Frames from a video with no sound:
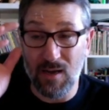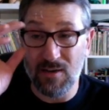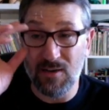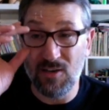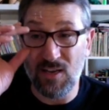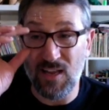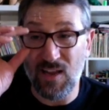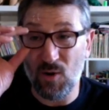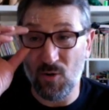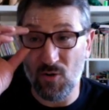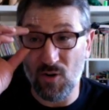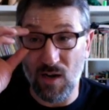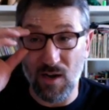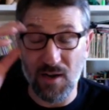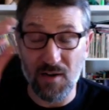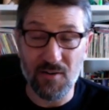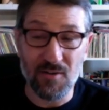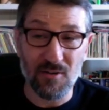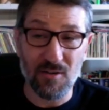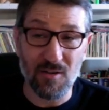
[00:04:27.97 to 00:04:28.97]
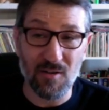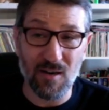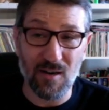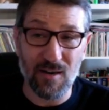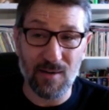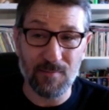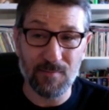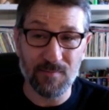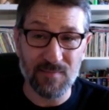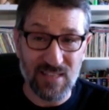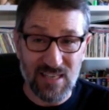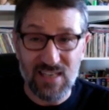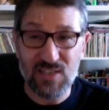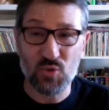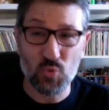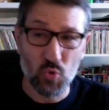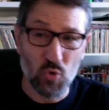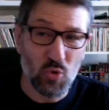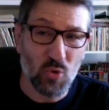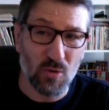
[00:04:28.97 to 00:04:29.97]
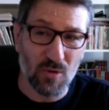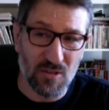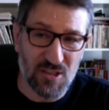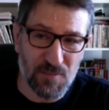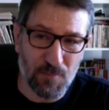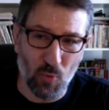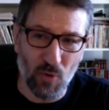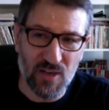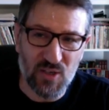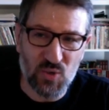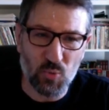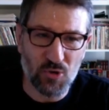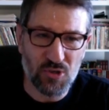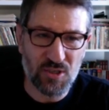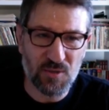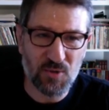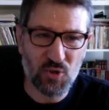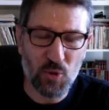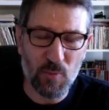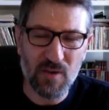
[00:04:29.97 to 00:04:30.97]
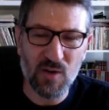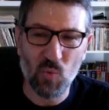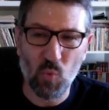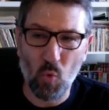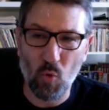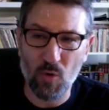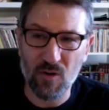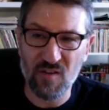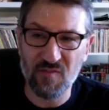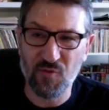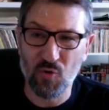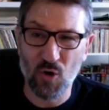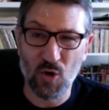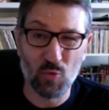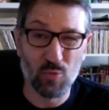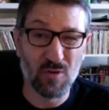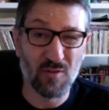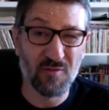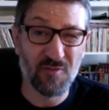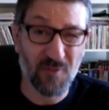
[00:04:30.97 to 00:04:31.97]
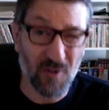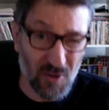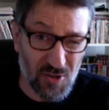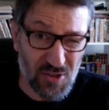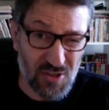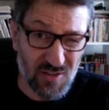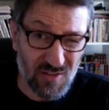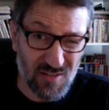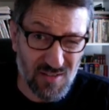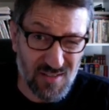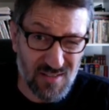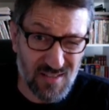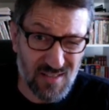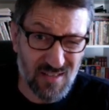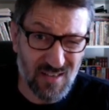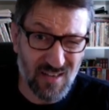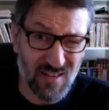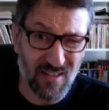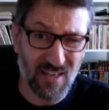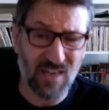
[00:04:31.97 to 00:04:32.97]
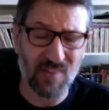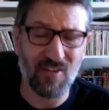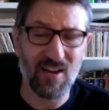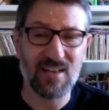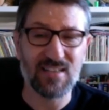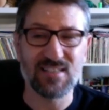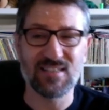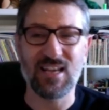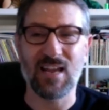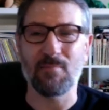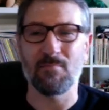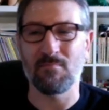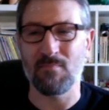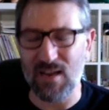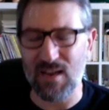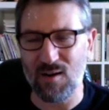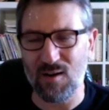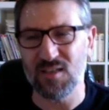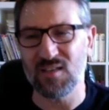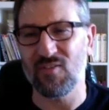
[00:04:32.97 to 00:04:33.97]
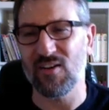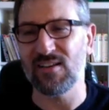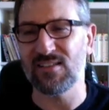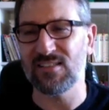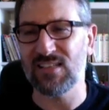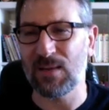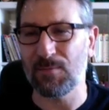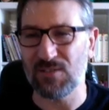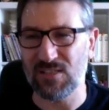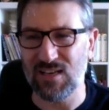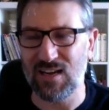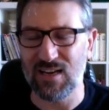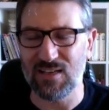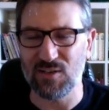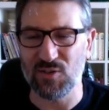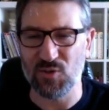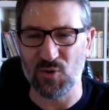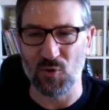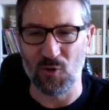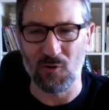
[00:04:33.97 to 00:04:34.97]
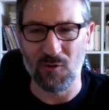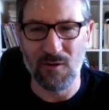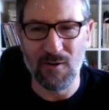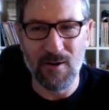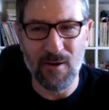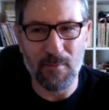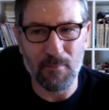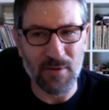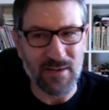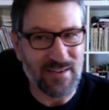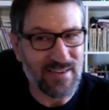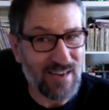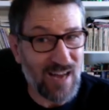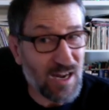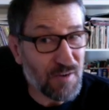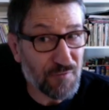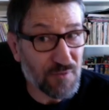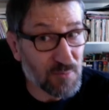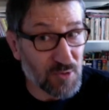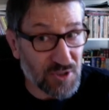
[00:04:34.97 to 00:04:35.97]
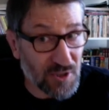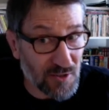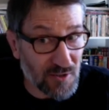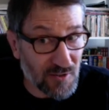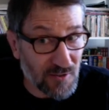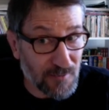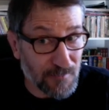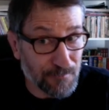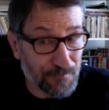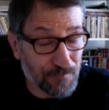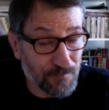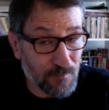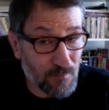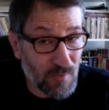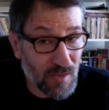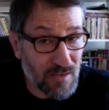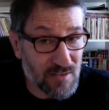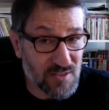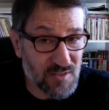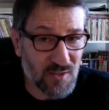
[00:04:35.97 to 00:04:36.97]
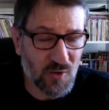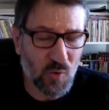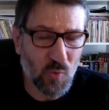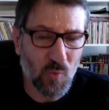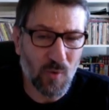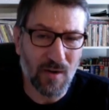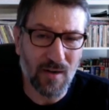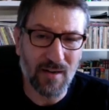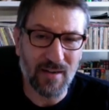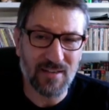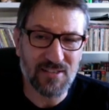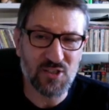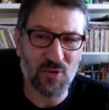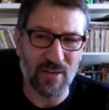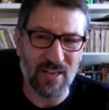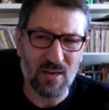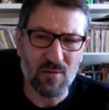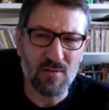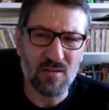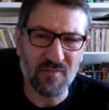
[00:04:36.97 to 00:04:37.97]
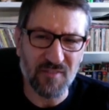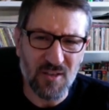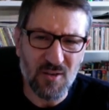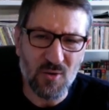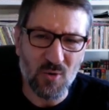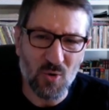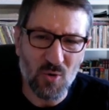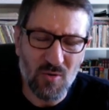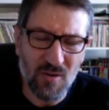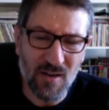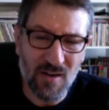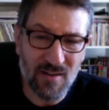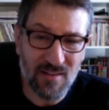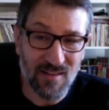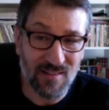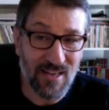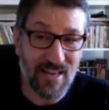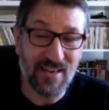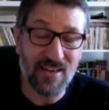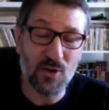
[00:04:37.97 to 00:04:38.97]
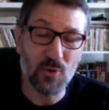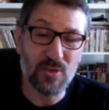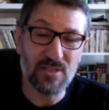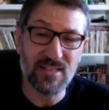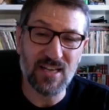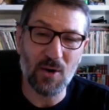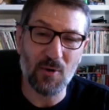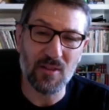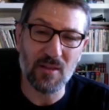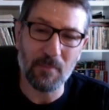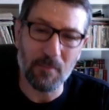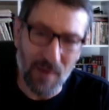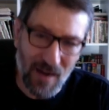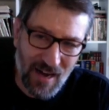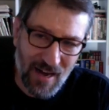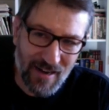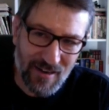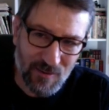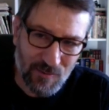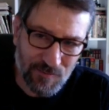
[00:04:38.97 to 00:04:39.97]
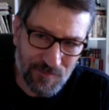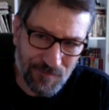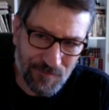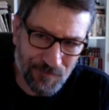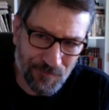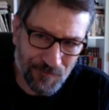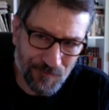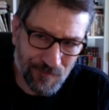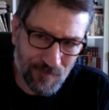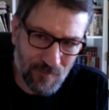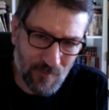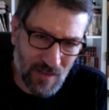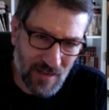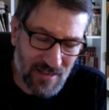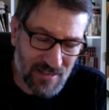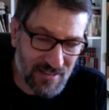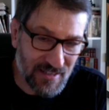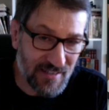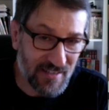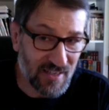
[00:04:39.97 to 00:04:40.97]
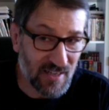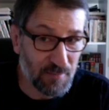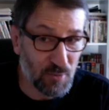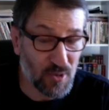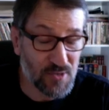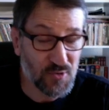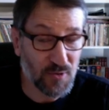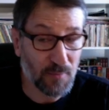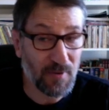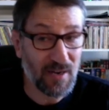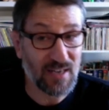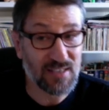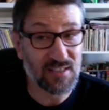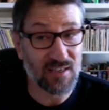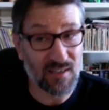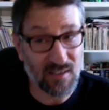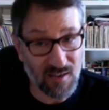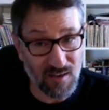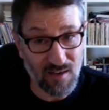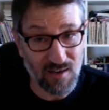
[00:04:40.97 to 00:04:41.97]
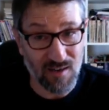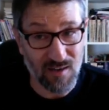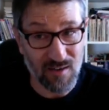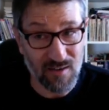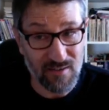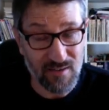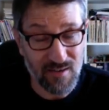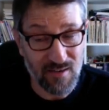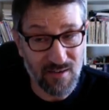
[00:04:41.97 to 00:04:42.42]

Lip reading: Now, under these rules, points were to be awarded for reversals. Like if I escape mount, if I escape side control, but not from turtle. So, so in review, the lady who is now on the bottom didn't get points for passing guard